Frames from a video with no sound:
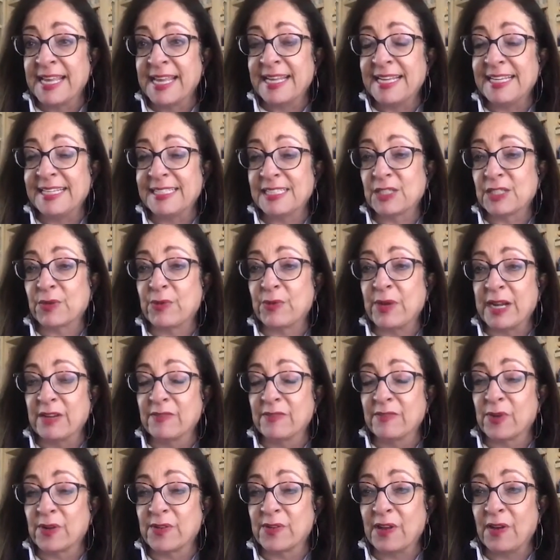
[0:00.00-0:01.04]
is creating
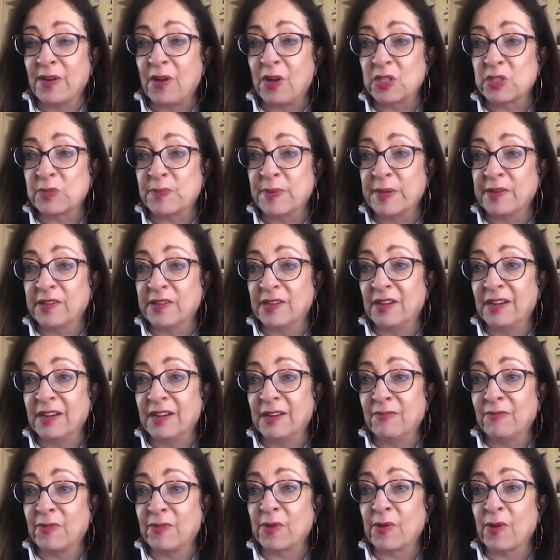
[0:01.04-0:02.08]
for the hospital
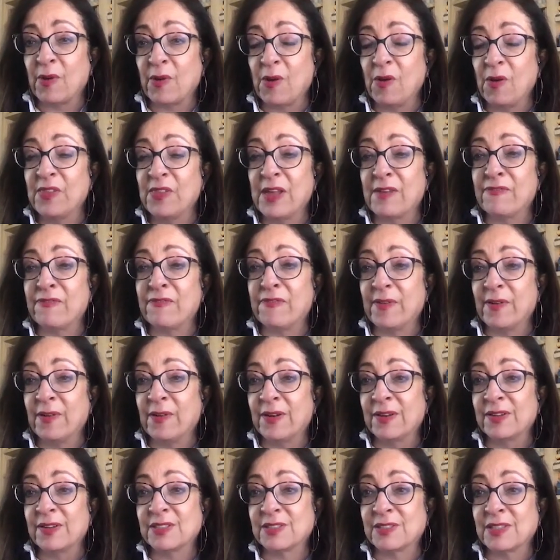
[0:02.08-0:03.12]
for all the
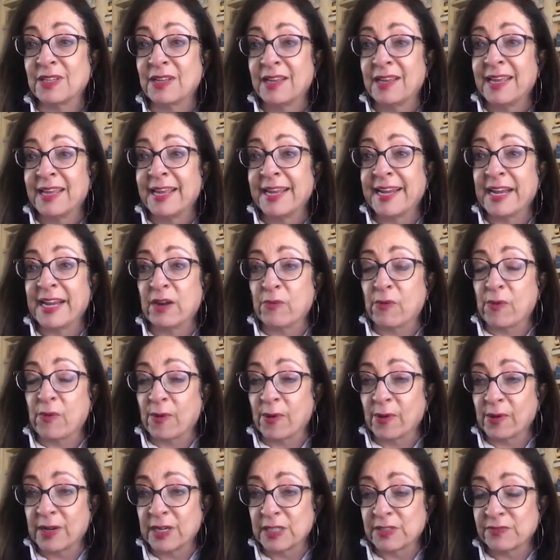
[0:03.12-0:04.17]
first care
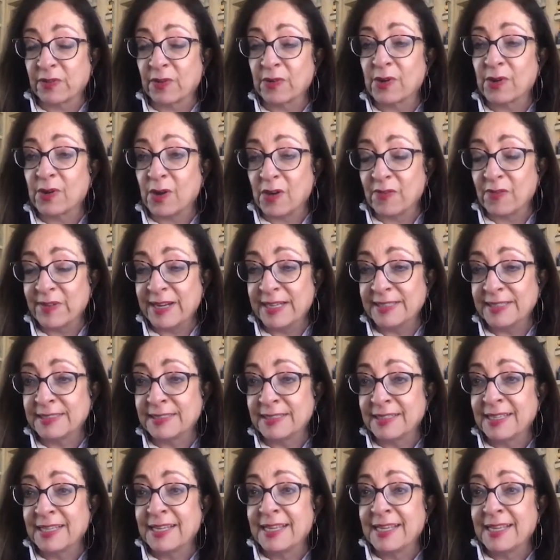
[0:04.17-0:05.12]
workers for COVID,